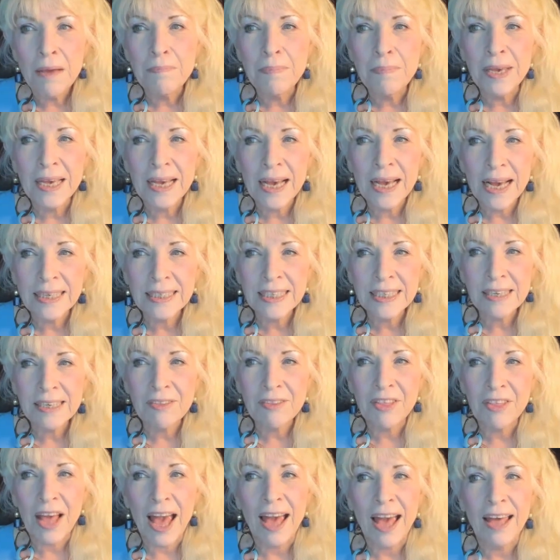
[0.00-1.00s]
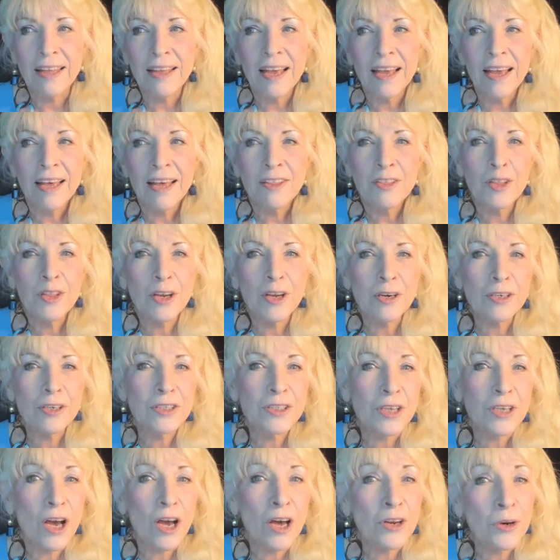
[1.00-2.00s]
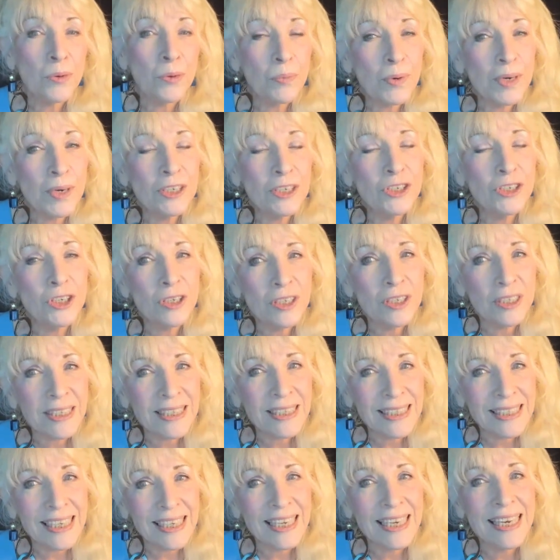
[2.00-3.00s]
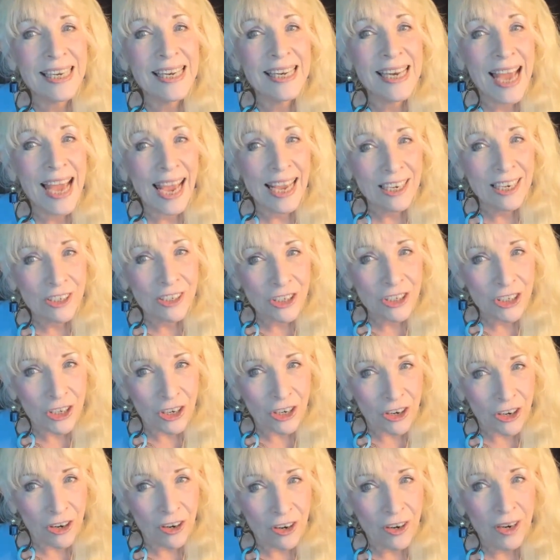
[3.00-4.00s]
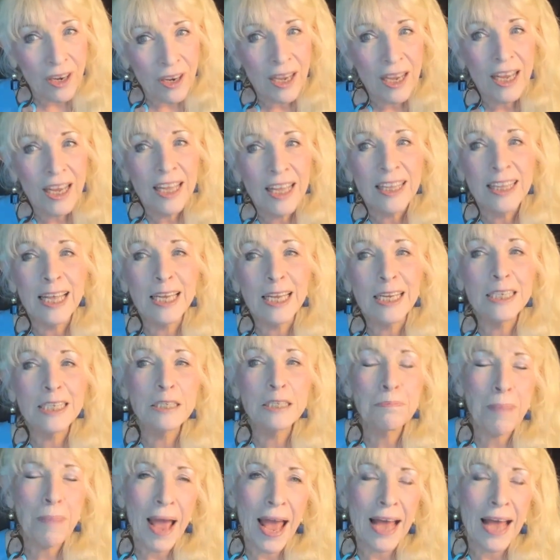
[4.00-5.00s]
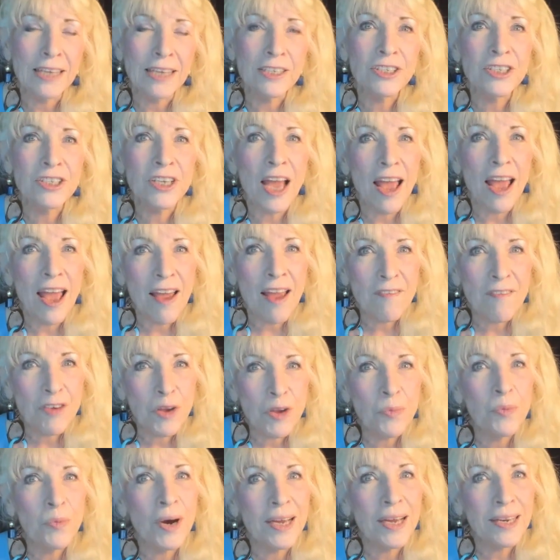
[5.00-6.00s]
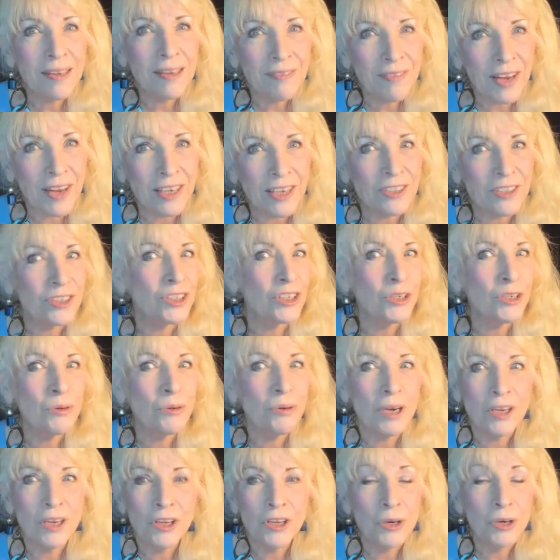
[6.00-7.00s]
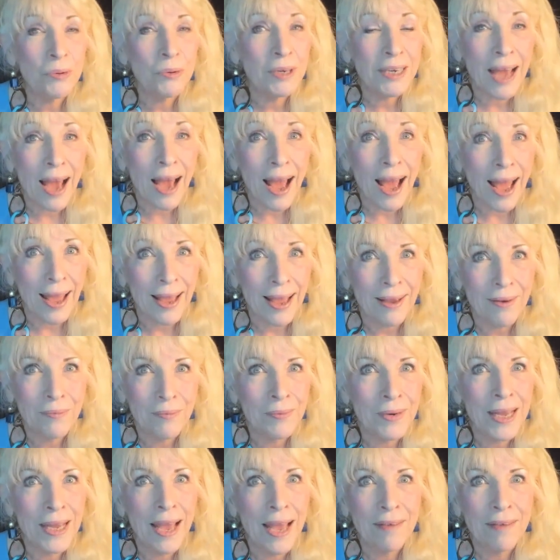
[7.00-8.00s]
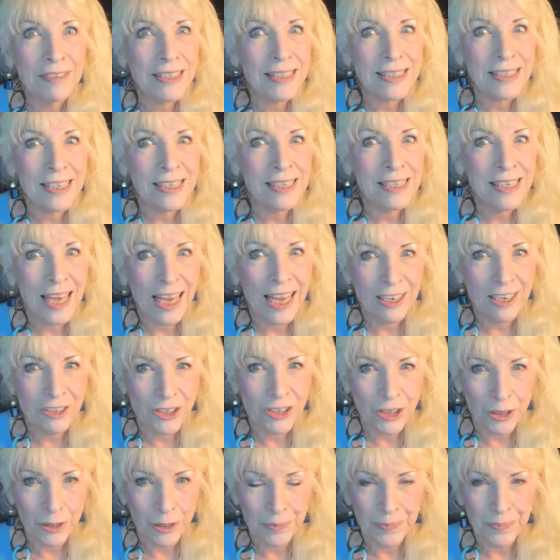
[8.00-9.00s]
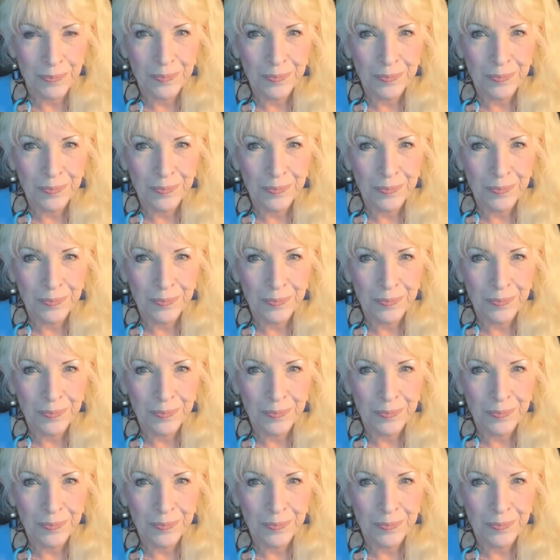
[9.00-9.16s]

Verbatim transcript: Because of that, there's an original sin nature that is passed to every one of us, you you and I. We have a sin nature.